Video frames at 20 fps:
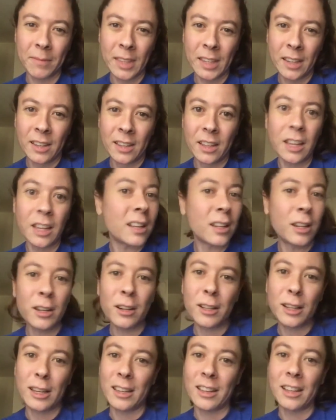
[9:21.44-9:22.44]
like
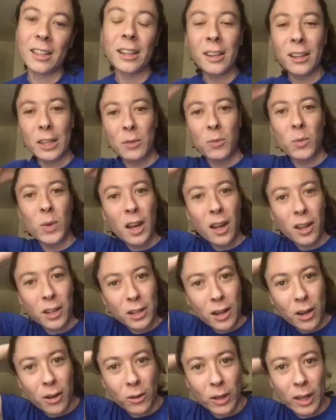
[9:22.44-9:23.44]
clearly clearly we all
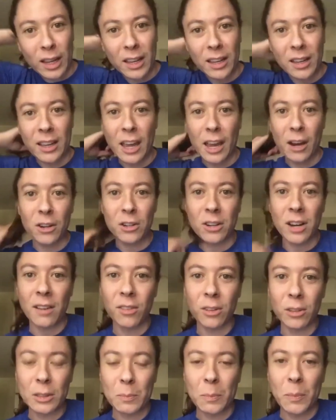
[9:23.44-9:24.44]
know like air
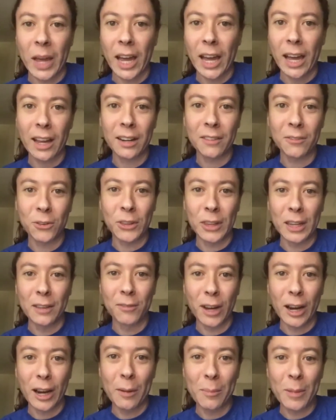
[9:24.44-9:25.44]
travel is bad for the
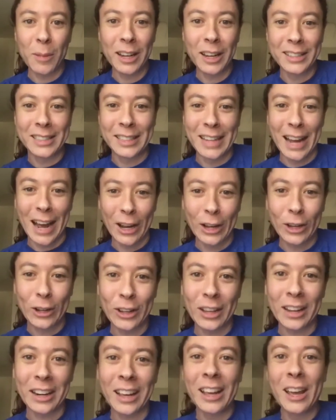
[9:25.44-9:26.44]
environment it's not
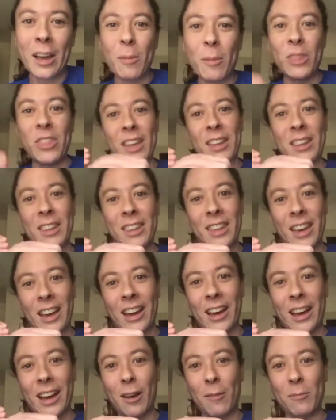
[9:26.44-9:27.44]
good but then
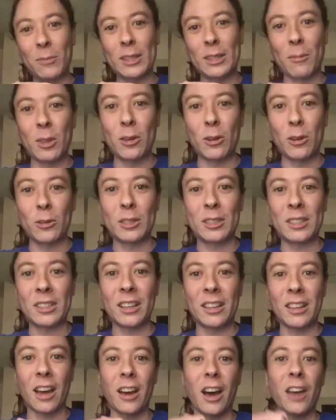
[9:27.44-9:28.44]
right. um, some of those
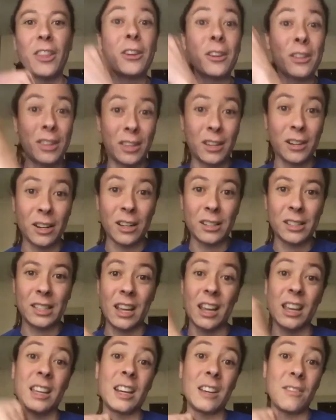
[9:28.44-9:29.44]
other theories
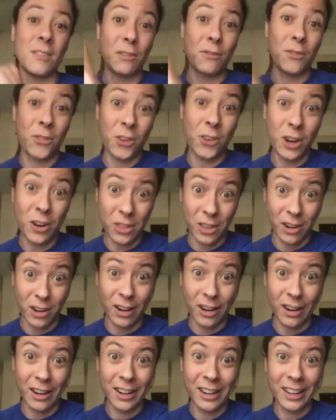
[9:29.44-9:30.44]
take it even
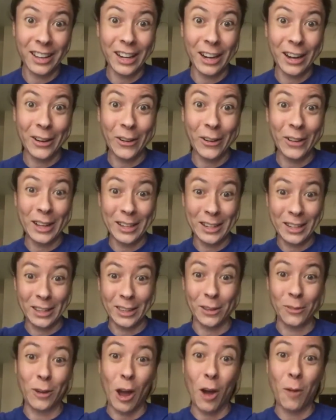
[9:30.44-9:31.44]
further you know into
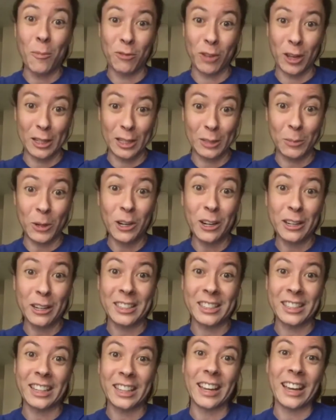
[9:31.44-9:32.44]
the realm of
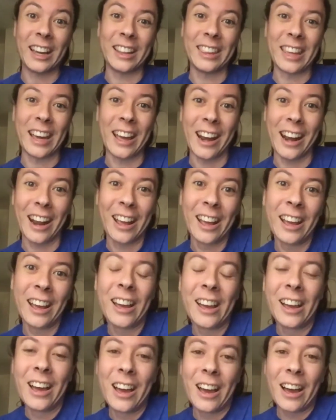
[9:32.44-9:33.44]
conspiracy and then
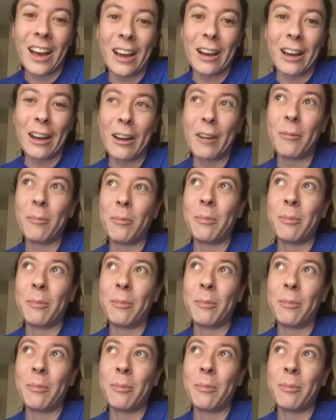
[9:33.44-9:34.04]
um,